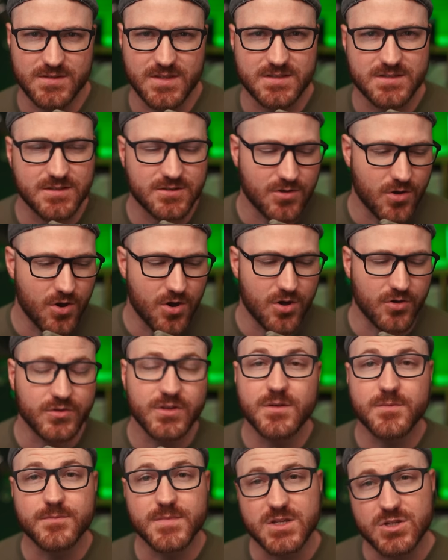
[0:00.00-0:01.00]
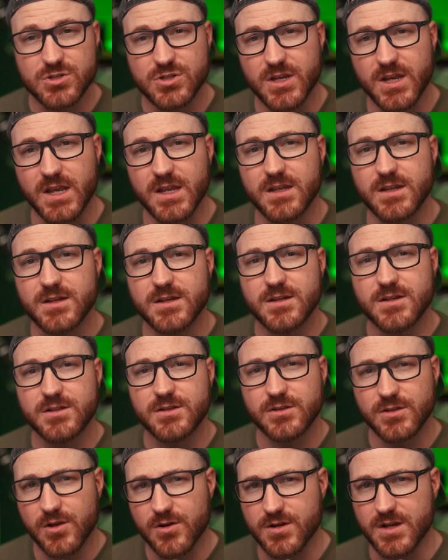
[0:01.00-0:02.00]
This is called machine
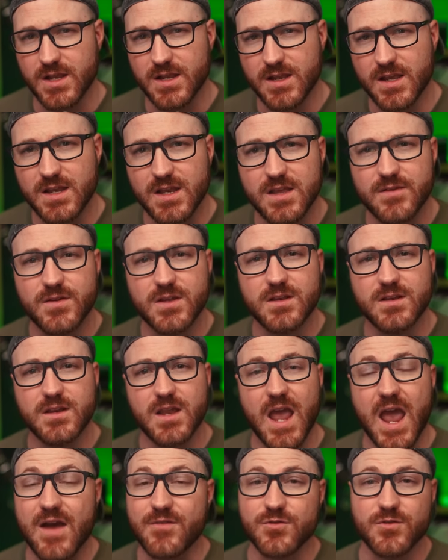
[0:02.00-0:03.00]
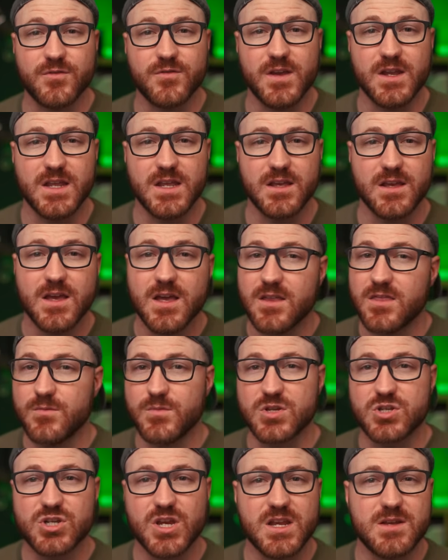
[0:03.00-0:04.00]
learning. And even after feeding the
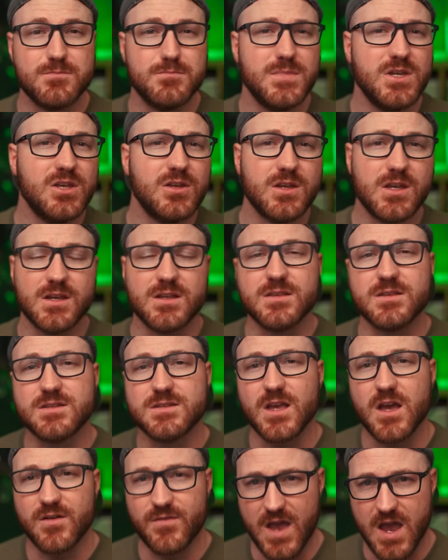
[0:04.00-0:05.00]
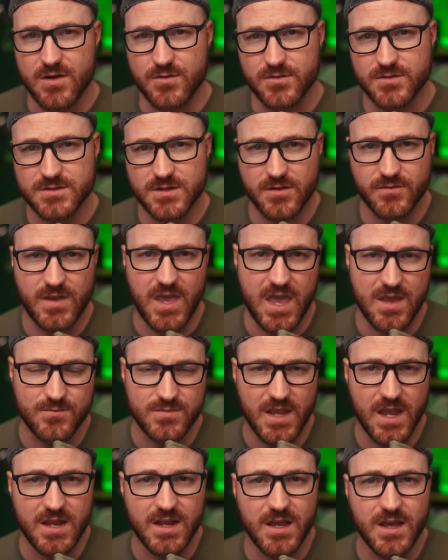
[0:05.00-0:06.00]
machine millions of hours of game
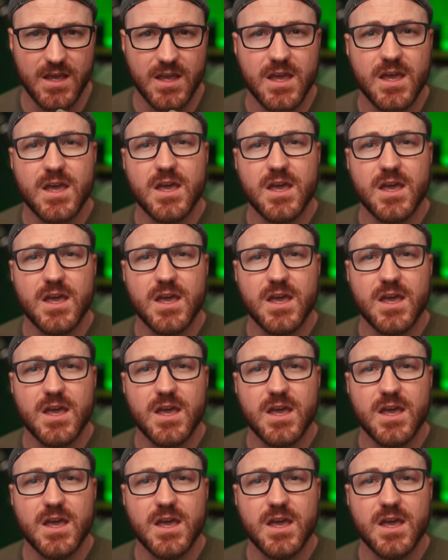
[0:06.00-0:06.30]
data,